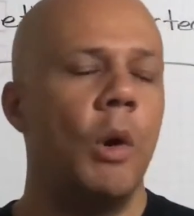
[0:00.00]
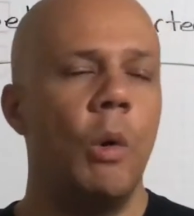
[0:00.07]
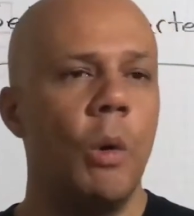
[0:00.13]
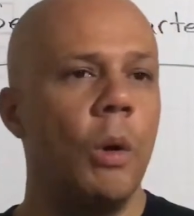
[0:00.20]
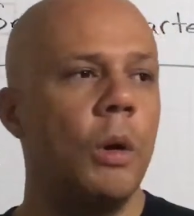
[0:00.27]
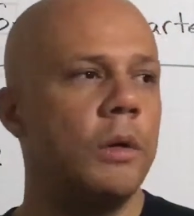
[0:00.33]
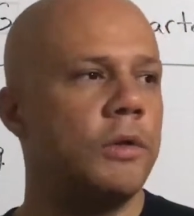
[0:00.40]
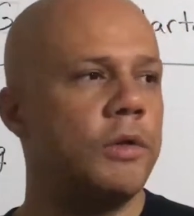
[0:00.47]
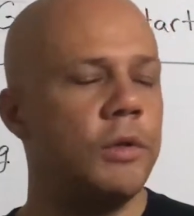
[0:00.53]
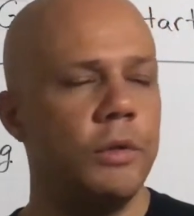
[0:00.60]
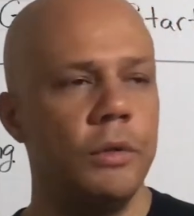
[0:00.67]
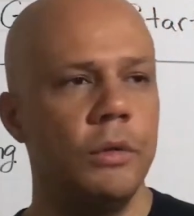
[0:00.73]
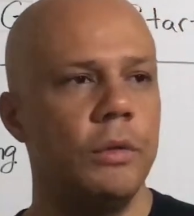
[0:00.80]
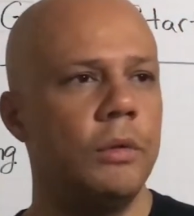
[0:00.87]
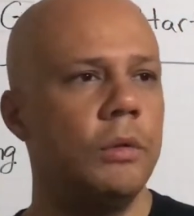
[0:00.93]
or
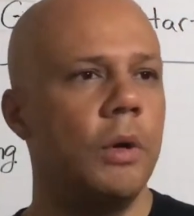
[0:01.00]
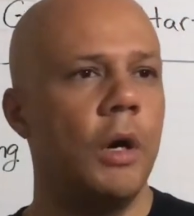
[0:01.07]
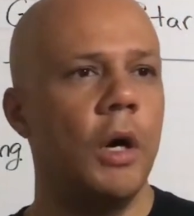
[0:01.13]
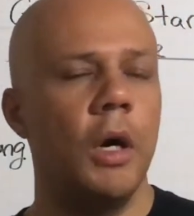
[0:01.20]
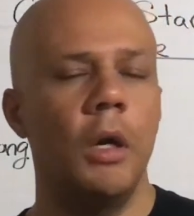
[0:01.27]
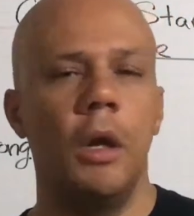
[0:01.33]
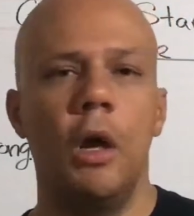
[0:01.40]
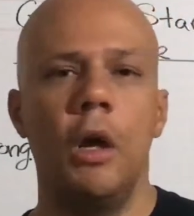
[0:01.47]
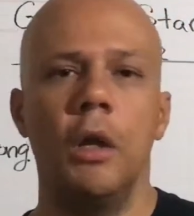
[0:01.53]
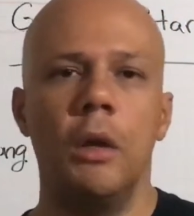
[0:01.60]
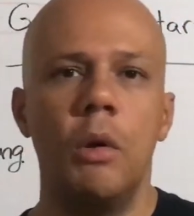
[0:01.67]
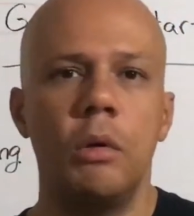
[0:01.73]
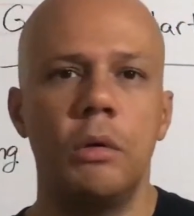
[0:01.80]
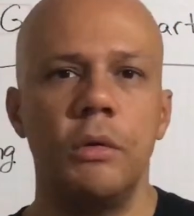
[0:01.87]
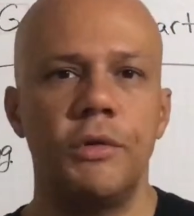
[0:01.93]
to a
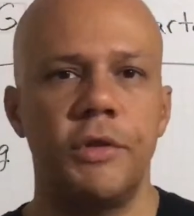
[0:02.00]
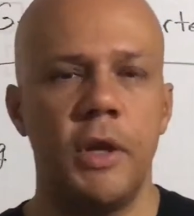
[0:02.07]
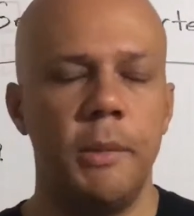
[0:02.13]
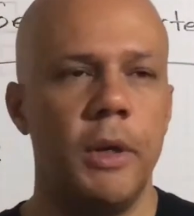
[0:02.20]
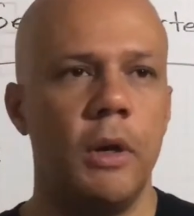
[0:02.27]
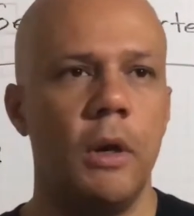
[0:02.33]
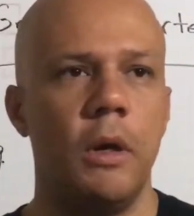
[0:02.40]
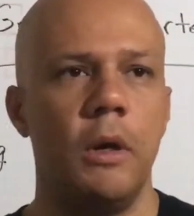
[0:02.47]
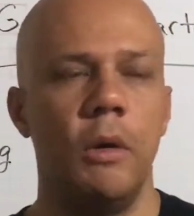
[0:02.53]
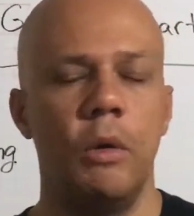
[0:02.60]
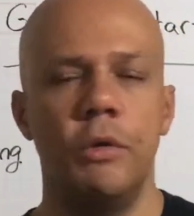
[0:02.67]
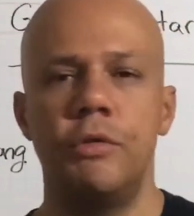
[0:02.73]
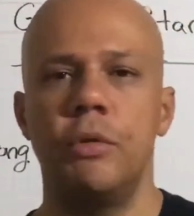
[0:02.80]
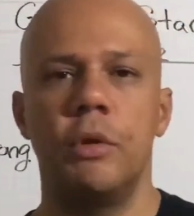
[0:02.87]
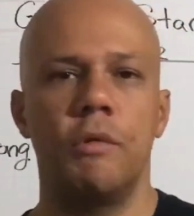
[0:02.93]
local seminar,
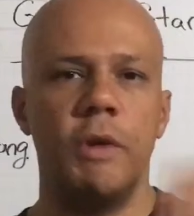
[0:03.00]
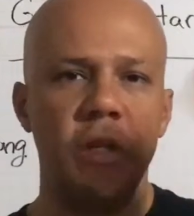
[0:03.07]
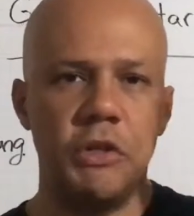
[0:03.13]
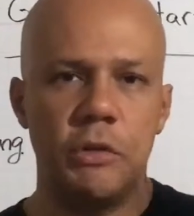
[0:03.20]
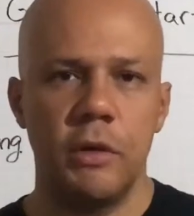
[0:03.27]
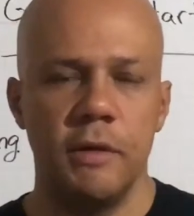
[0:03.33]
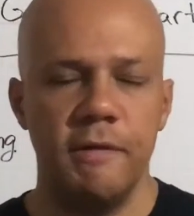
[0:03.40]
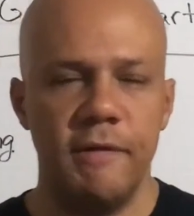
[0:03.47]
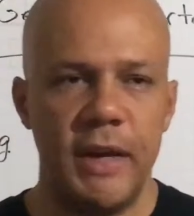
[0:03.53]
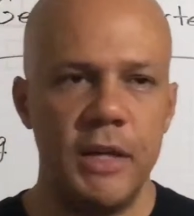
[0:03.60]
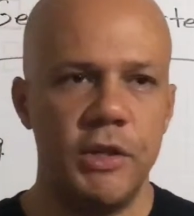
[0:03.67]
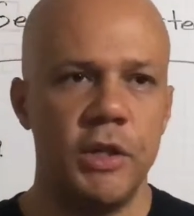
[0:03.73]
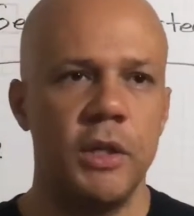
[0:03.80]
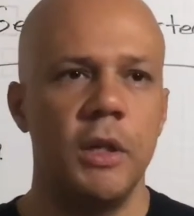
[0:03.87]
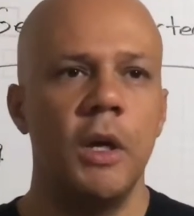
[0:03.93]
or to a regional
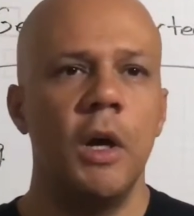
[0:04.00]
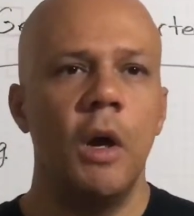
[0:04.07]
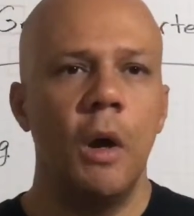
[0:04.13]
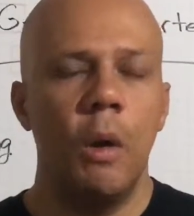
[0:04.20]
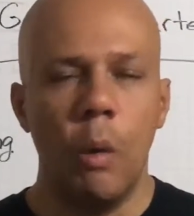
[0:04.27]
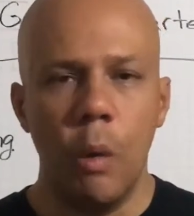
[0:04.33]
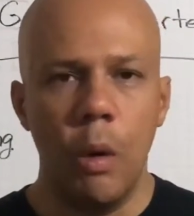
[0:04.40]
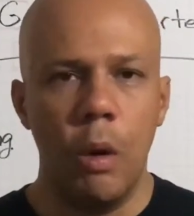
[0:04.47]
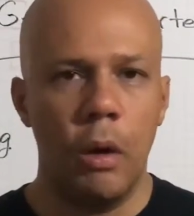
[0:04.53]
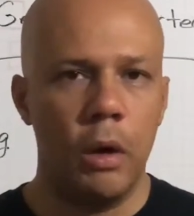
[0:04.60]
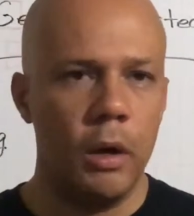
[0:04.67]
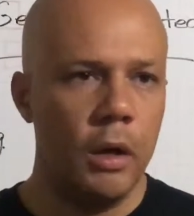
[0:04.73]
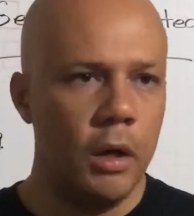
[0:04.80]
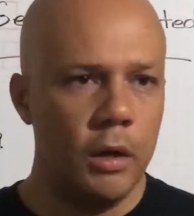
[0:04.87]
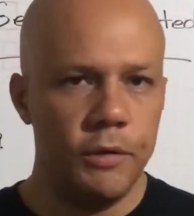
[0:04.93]
convention,
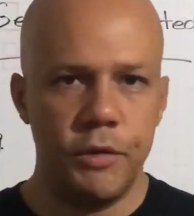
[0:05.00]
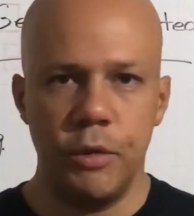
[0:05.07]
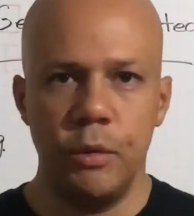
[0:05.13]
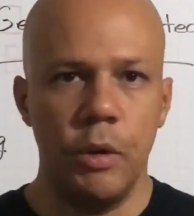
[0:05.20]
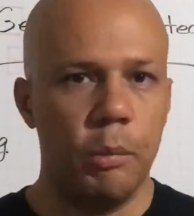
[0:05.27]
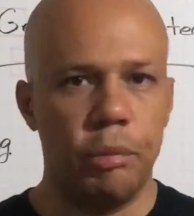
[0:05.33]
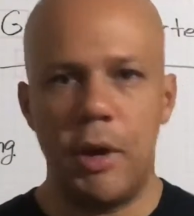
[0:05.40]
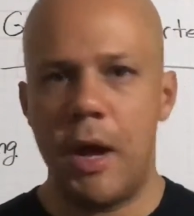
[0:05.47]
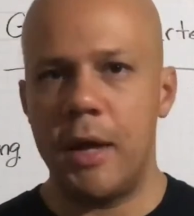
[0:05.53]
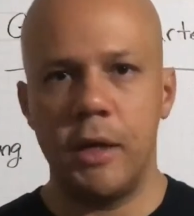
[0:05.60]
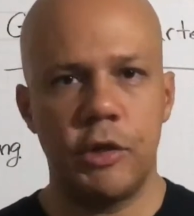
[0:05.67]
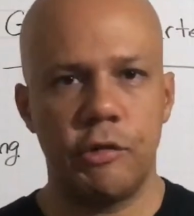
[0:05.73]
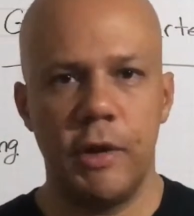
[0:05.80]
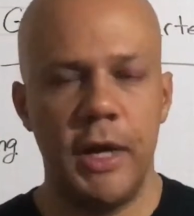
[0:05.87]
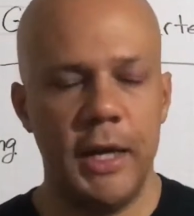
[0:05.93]
or to a
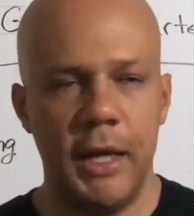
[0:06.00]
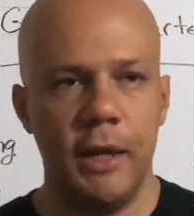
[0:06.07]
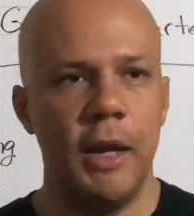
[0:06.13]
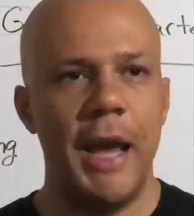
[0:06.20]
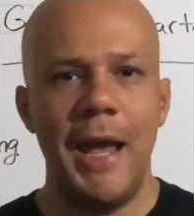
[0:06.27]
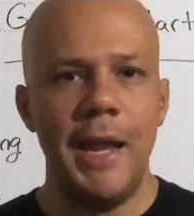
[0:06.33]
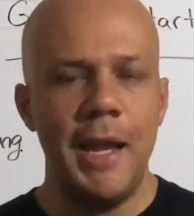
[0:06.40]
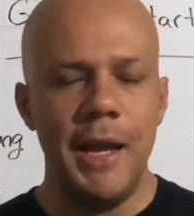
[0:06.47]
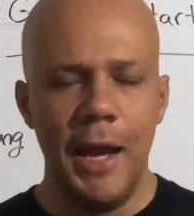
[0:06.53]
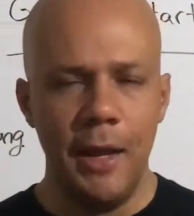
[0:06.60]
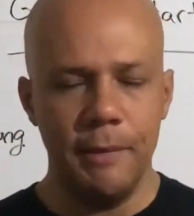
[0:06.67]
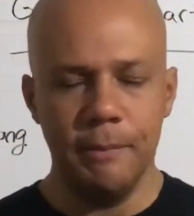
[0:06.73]
product training, any